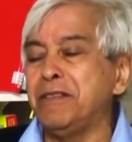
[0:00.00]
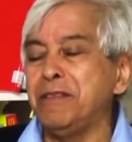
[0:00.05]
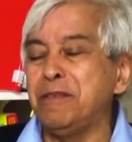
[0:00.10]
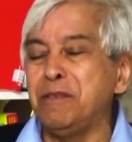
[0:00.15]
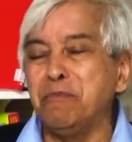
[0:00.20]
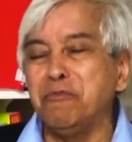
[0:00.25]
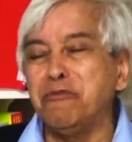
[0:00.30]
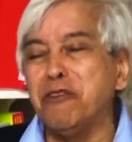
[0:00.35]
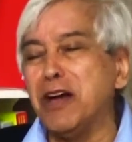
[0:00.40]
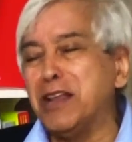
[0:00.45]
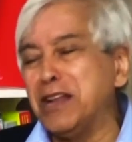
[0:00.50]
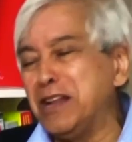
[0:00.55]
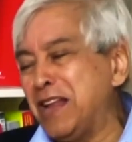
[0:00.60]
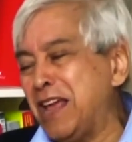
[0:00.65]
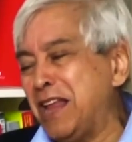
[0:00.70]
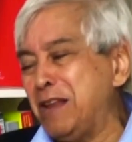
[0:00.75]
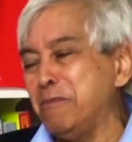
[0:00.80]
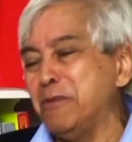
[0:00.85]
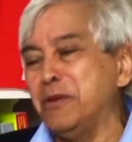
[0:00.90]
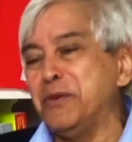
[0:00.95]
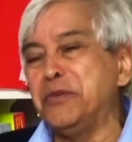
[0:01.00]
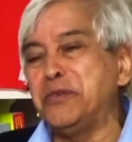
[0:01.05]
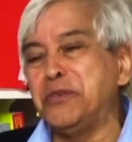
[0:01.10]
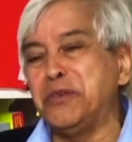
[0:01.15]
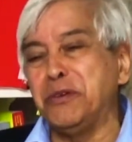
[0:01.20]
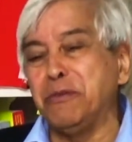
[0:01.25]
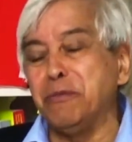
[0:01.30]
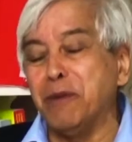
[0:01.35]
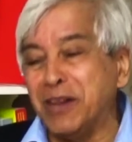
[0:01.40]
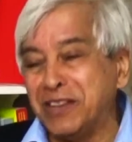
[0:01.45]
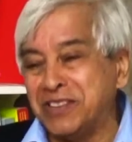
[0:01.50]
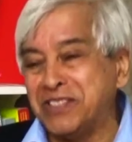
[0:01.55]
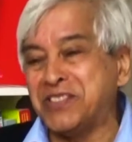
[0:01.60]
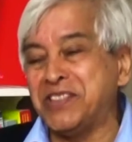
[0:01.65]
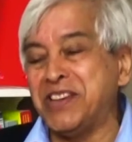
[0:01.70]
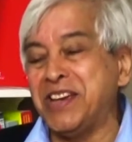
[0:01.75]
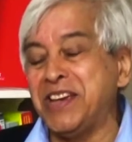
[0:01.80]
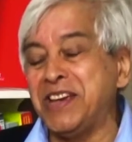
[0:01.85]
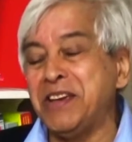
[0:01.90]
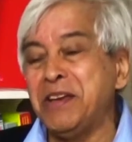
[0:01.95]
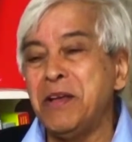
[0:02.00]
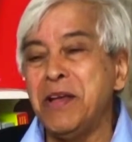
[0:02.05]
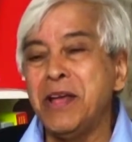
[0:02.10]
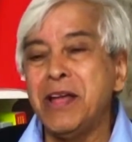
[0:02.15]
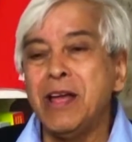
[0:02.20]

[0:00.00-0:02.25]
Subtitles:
the final element, you might say,